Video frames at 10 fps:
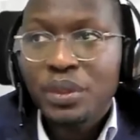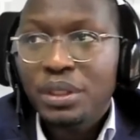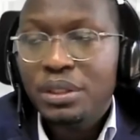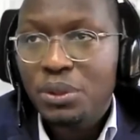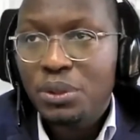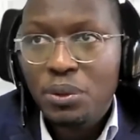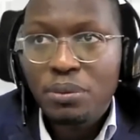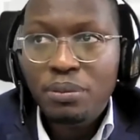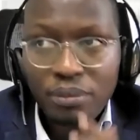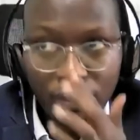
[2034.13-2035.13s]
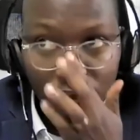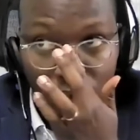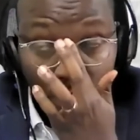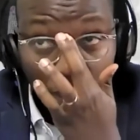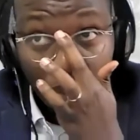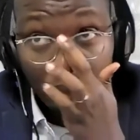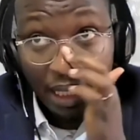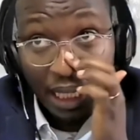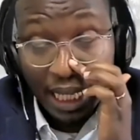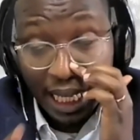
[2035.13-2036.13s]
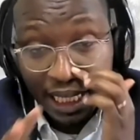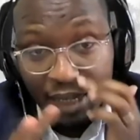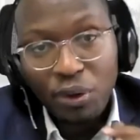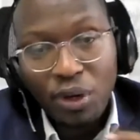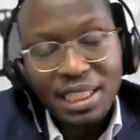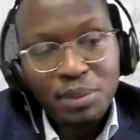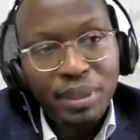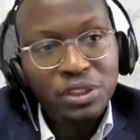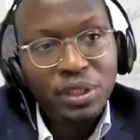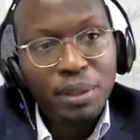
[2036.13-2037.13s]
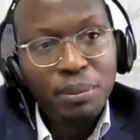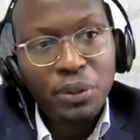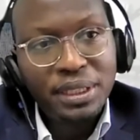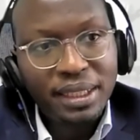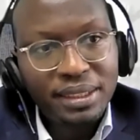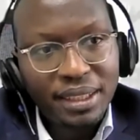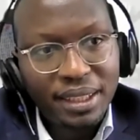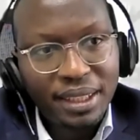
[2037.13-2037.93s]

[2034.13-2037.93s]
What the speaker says: So I think Biola has mentioned the point that